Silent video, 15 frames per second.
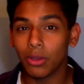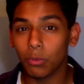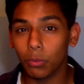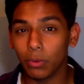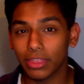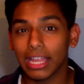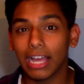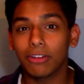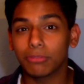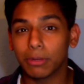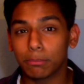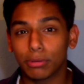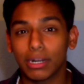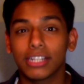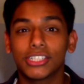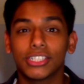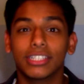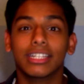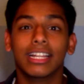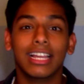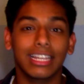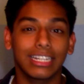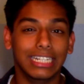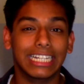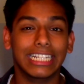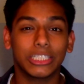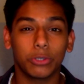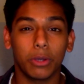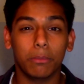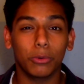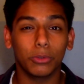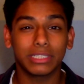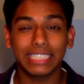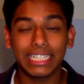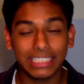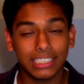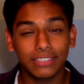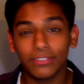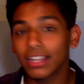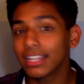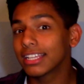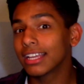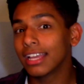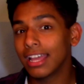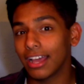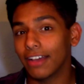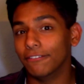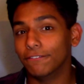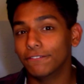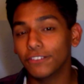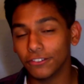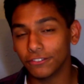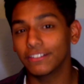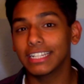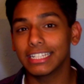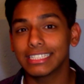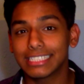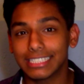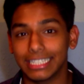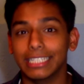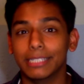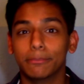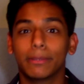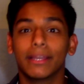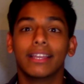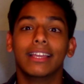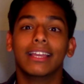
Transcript: without repression, leading to a more satisfying and fulfilling sleep,